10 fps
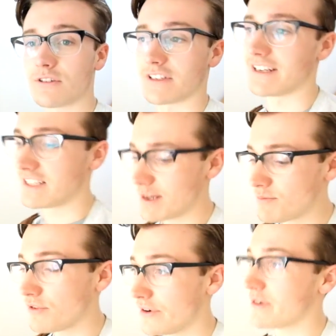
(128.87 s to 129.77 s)
because I had a
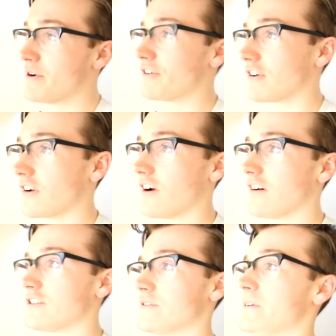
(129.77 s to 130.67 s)
temporary American
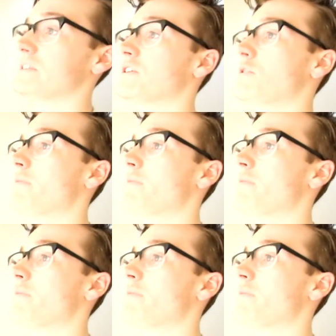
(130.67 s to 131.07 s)
card, so now I need to go